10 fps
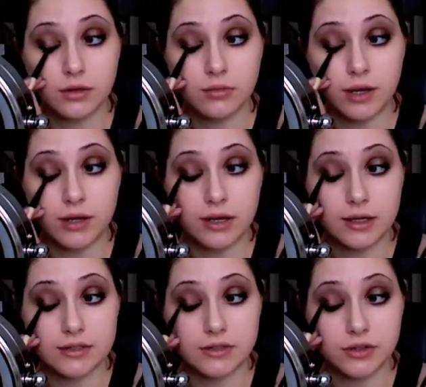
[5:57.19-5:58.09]
My
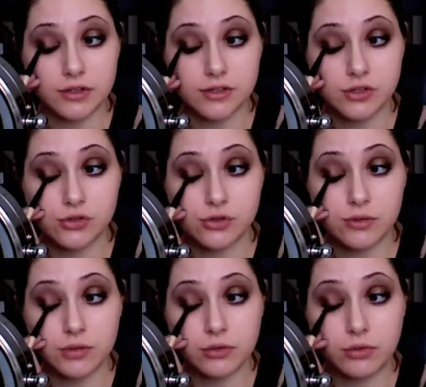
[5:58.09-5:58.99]
eyes are
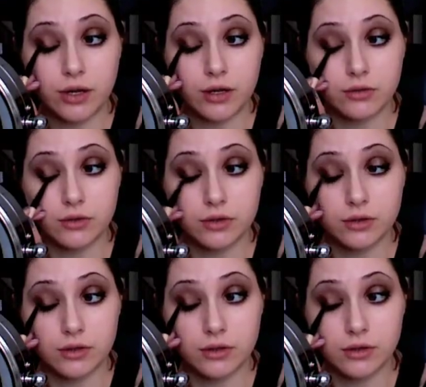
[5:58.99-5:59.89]
extremely round
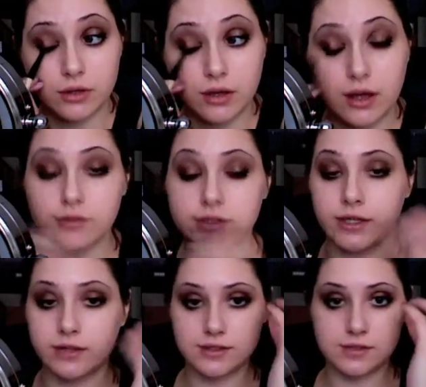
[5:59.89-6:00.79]
and I would
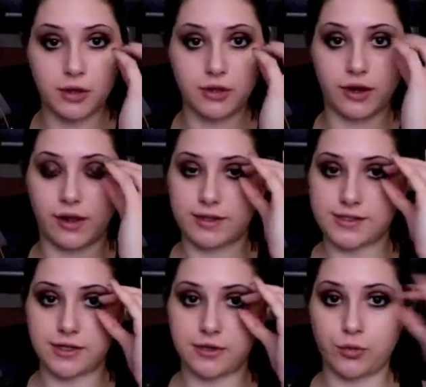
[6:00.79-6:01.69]
like smaller eyes
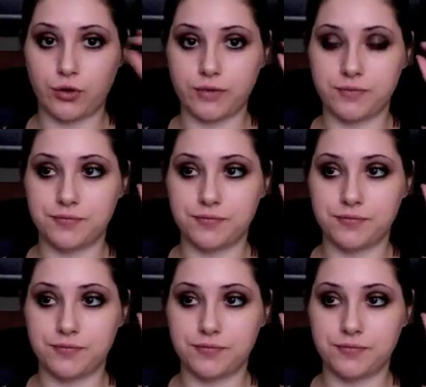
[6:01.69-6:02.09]
that are more